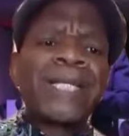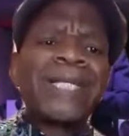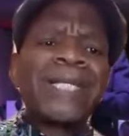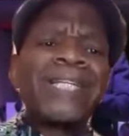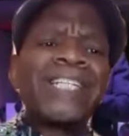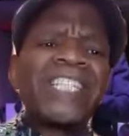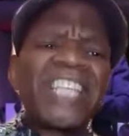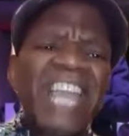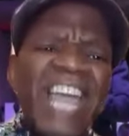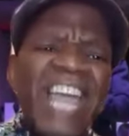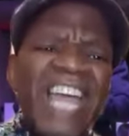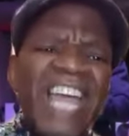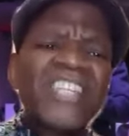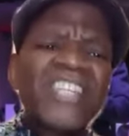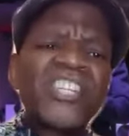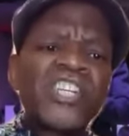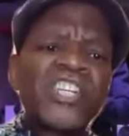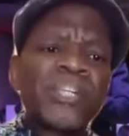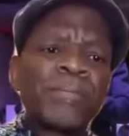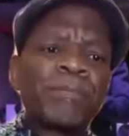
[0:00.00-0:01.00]

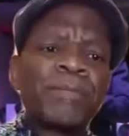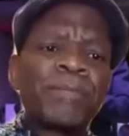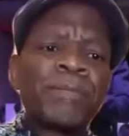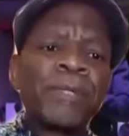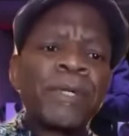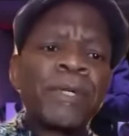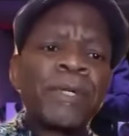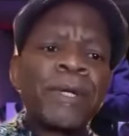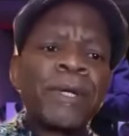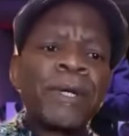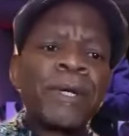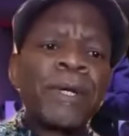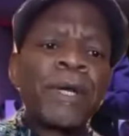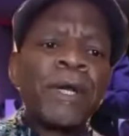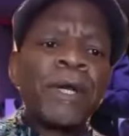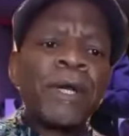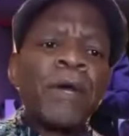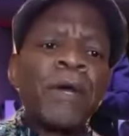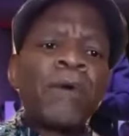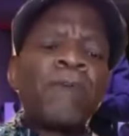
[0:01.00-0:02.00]
internship
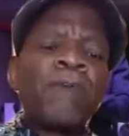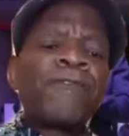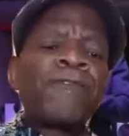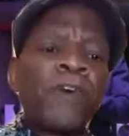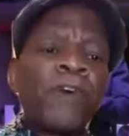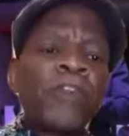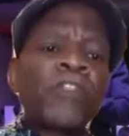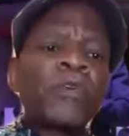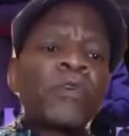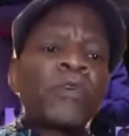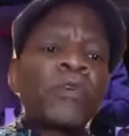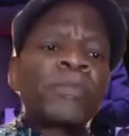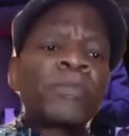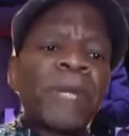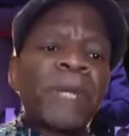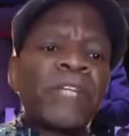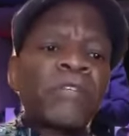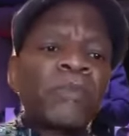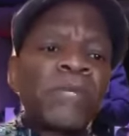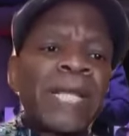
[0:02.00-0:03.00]
for those
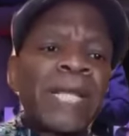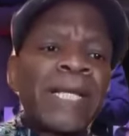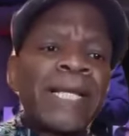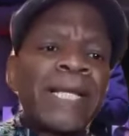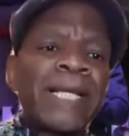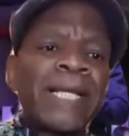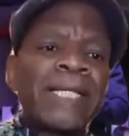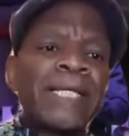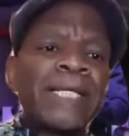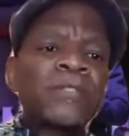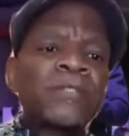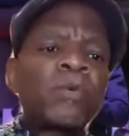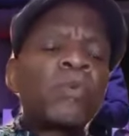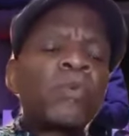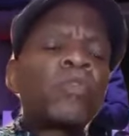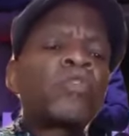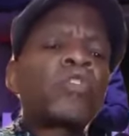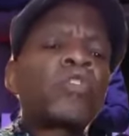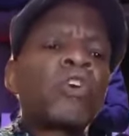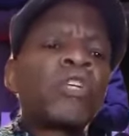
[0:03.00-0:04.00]
particular learners
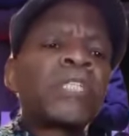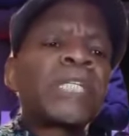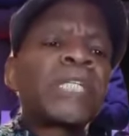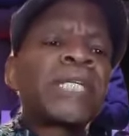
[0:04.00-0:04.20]
who don't